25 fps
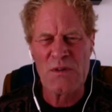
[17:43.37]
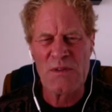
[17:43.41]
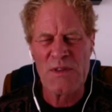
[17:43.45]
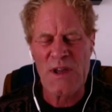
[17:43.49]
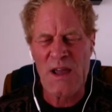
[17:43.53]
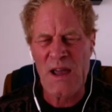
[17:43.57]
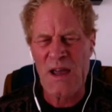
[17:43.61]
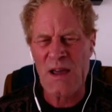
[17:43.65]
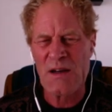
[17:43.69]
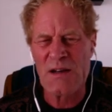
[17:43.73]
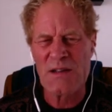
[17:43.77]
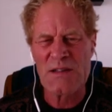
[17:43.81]
The
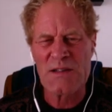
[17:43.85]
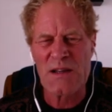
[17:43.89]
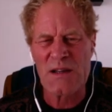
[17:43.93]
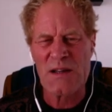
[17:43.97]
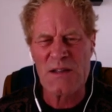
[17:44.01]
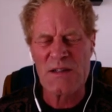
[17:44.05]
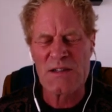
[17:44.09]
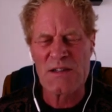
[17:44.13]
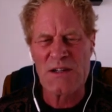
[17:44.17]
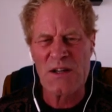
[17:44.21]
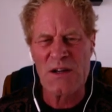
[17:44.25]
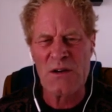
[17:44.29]
andesite
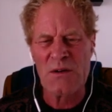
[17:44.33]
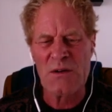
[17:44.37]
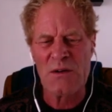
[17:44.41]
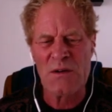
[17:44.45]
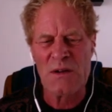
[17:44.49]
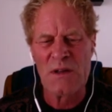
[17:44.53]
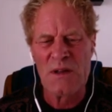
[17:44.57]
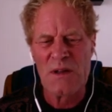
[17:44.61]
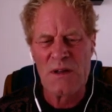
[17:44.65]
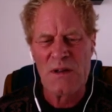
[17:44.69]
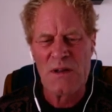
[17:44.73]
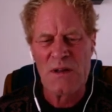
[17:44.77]

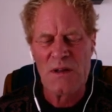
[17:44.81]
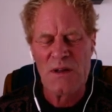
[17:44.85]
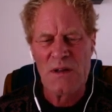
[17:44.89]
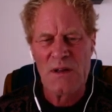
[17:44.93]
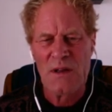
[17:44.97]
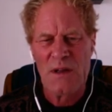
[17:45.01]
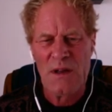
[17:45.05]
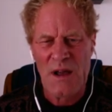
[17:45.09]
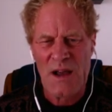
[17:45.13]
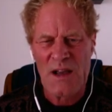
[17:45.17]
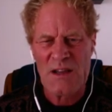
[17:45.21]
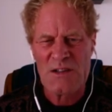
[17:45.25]
stone
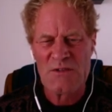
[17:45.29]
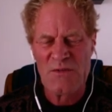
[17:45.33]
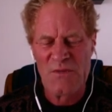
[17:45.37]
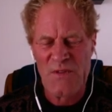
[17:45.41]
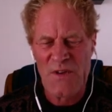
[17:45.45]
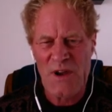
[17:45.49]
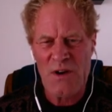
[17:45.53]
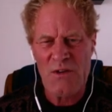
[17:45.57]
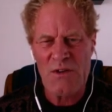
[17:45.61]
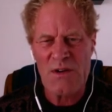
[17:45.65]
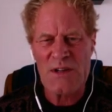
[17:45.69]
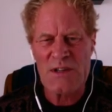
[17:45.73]
has
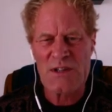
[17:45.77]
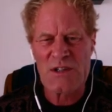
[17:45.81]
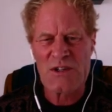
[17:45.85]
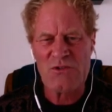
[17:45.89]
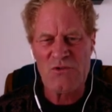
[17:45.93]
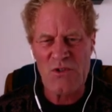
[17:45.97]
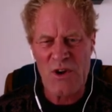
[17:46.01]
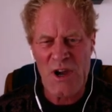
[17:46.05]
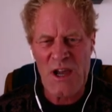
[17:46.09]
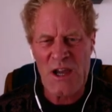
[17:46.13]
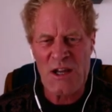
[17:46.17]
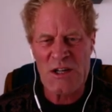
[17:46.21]
very
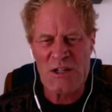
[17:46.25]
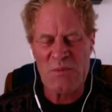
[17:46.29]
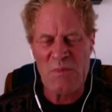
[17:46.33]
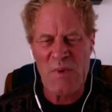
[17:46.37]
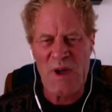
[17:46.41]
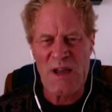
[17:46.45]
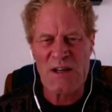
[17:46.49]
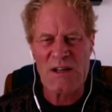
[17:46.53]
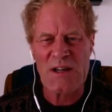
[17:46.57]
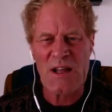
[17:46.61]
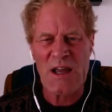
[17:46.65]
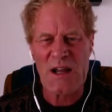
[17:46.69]
strange
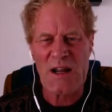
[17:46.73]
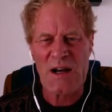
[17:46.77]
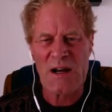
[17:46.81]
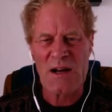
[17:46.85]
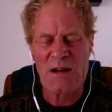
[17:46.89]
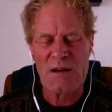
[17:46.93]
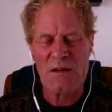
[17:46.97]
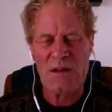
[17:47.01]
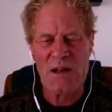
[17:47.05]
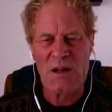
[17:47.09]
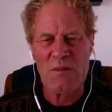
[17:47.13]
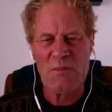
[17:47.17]
magnetic